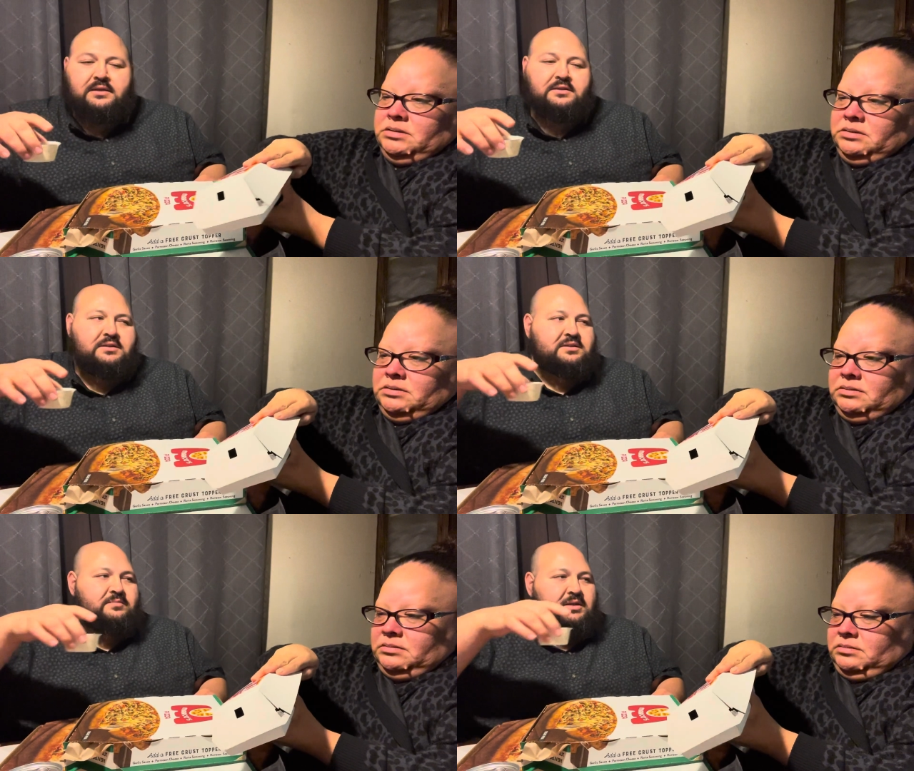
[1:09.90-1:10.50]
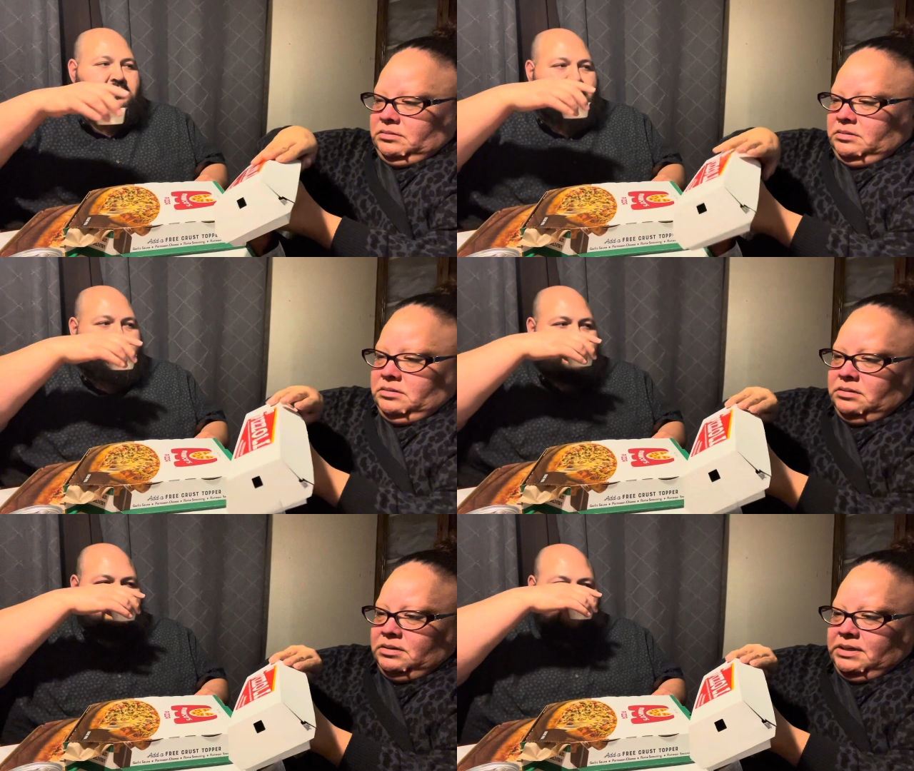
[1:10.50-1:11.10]
Speaker 1: this smells
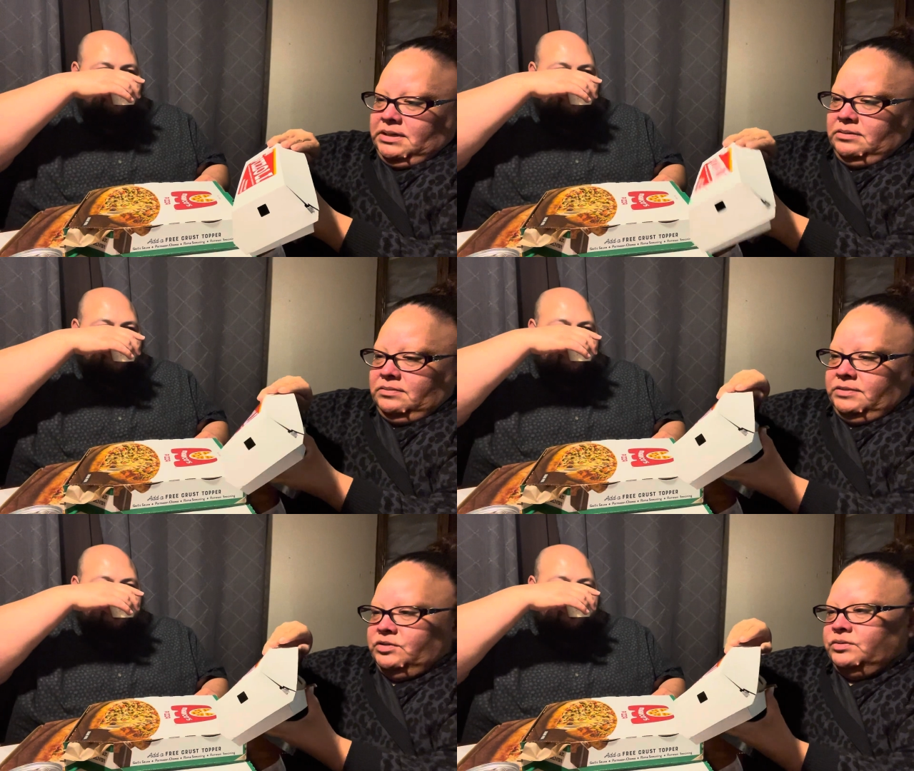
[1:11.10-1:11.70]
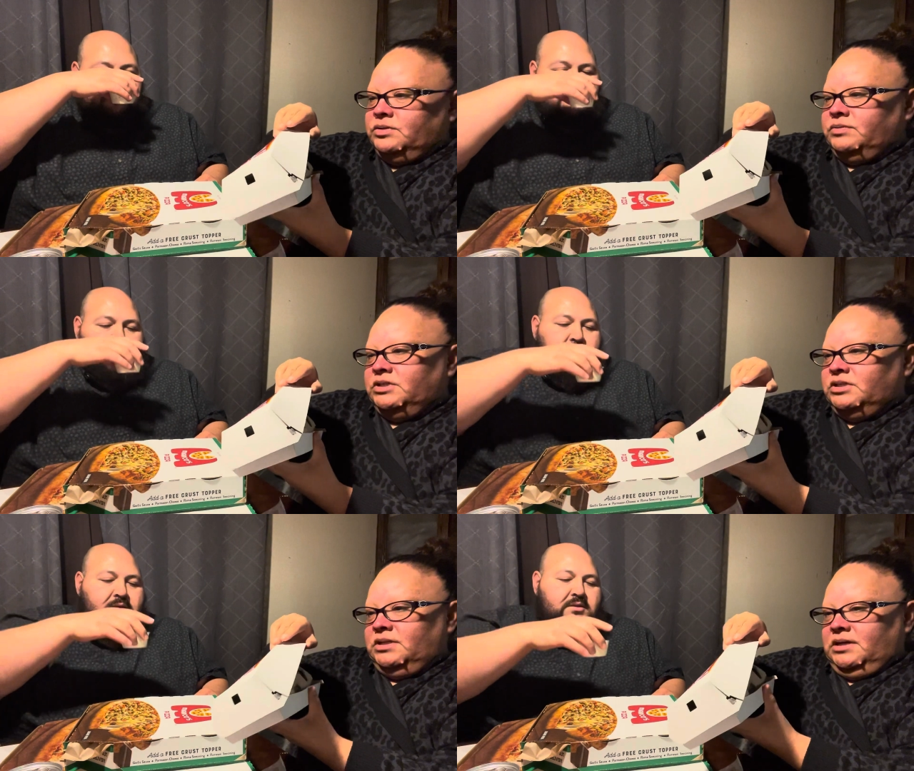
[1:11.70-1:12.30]
like
Speaker 2: I don't know which one's
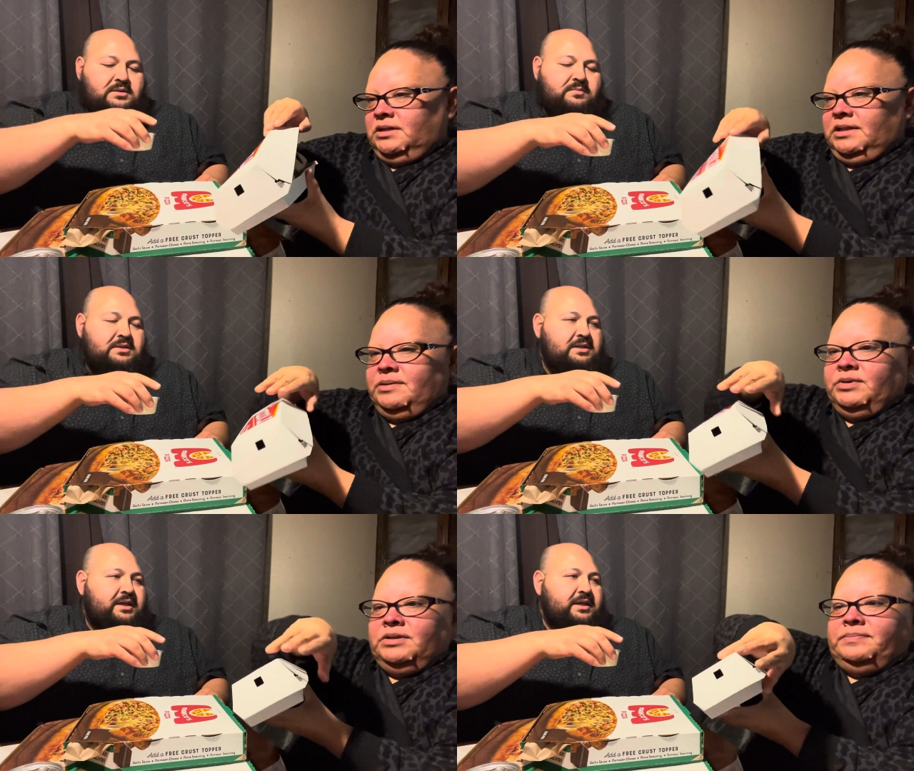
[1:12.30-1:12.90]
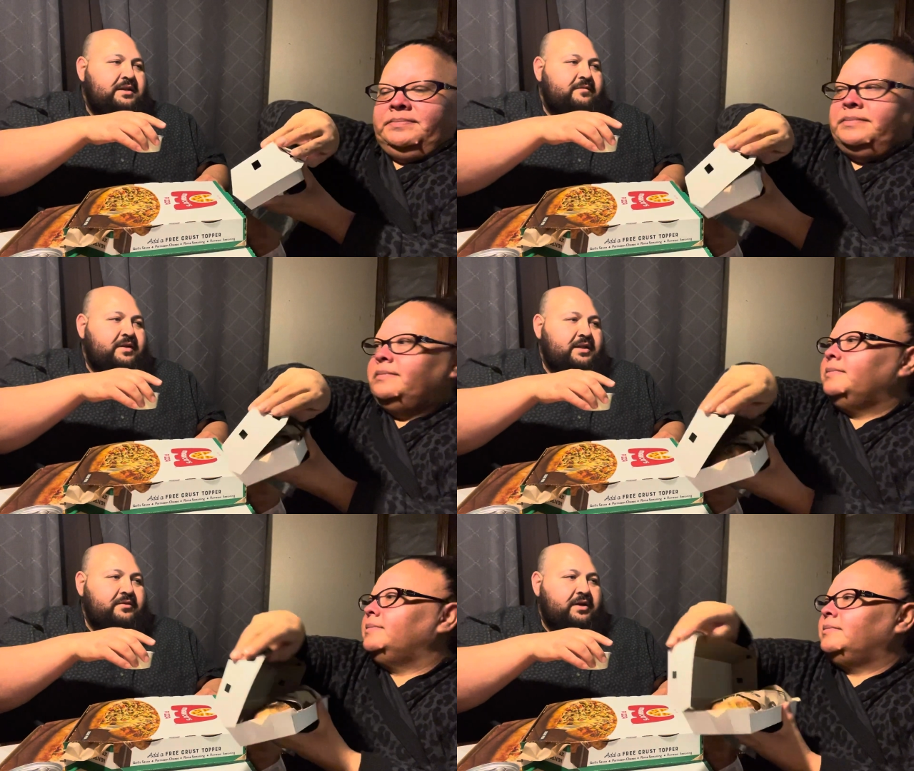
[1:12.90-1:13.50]
which this smells like Hidden
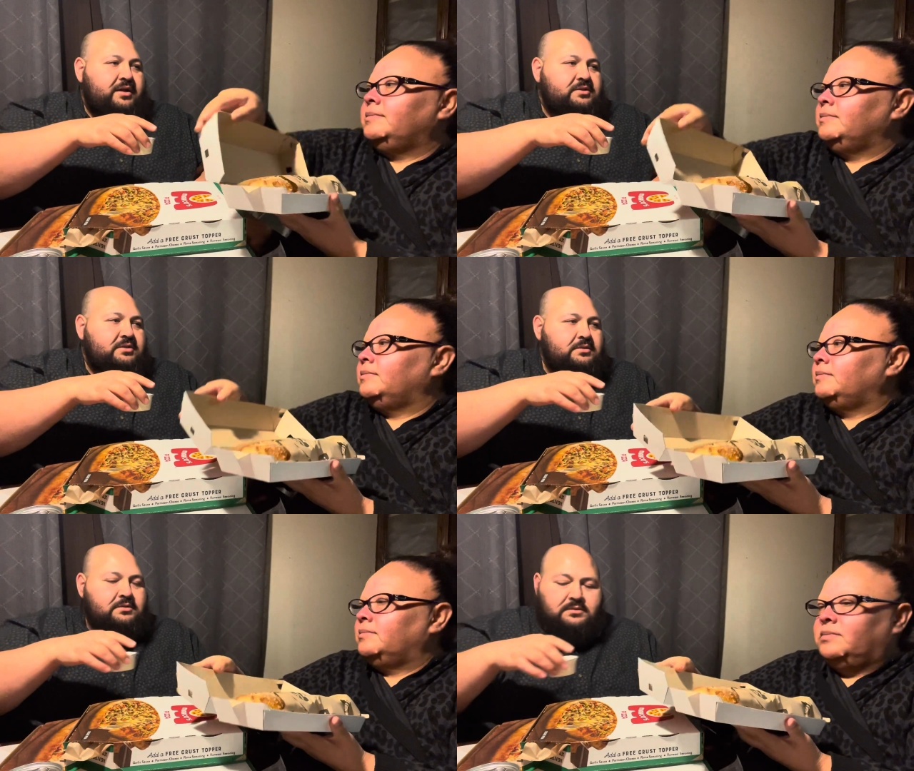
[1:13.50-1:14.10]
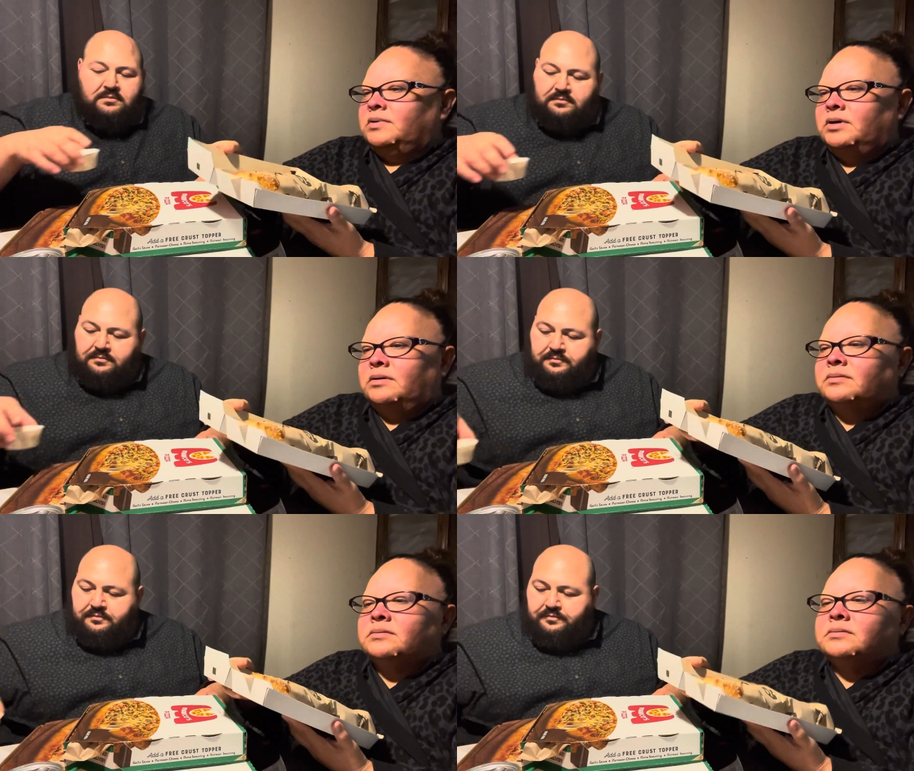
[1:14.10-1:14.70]
Speaker 1: Valley Ranch oh
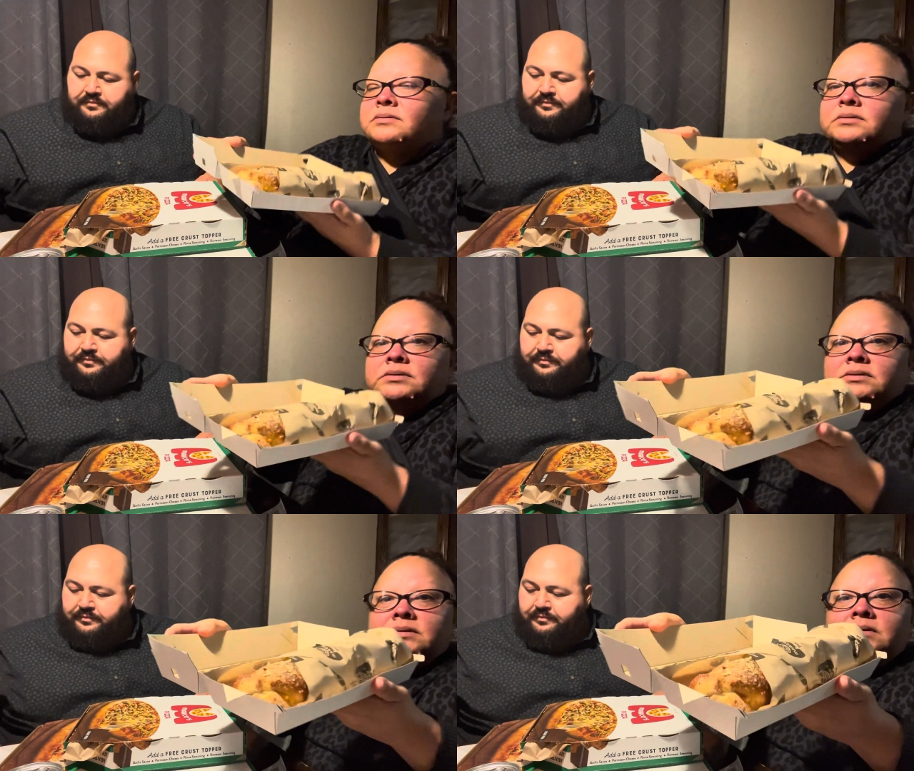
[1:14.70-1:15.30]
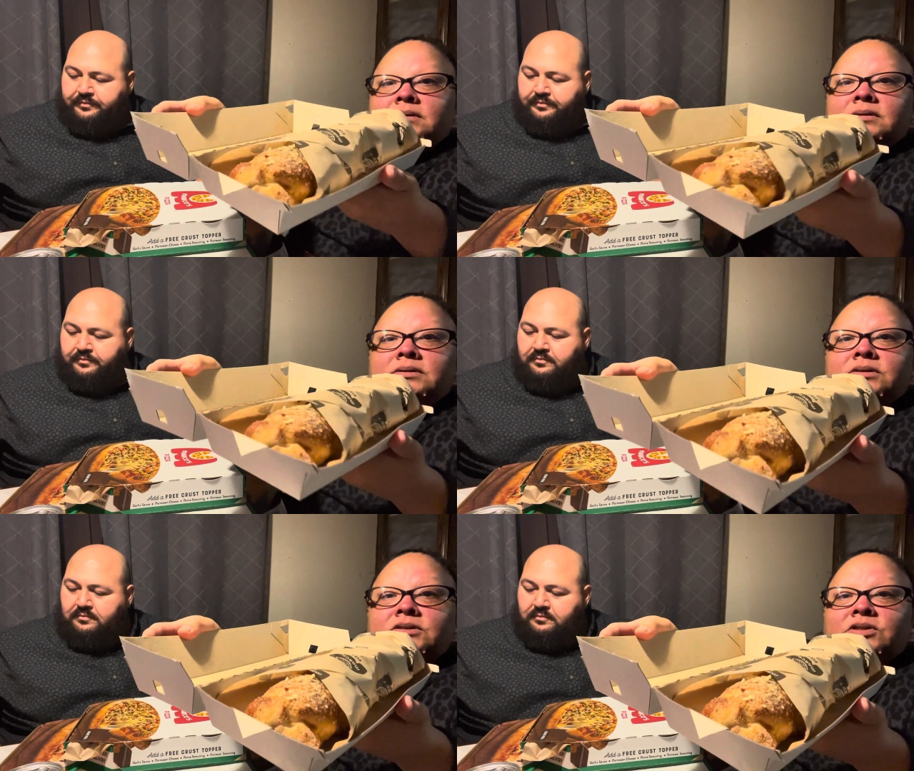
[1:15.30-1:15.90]

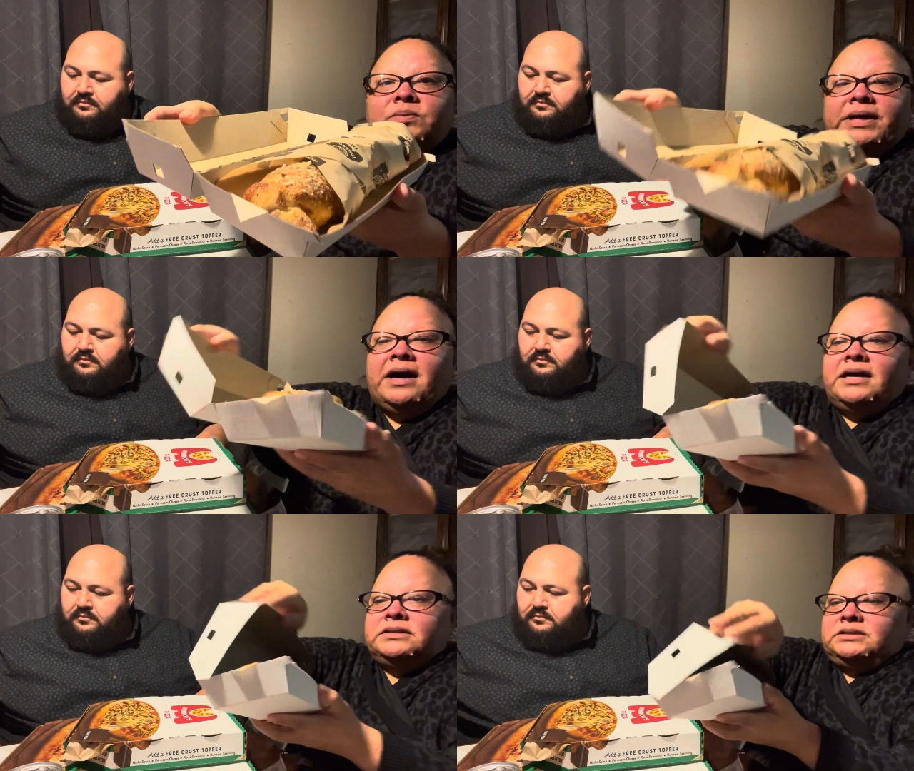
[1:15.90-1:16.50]
Speaker 2: so we got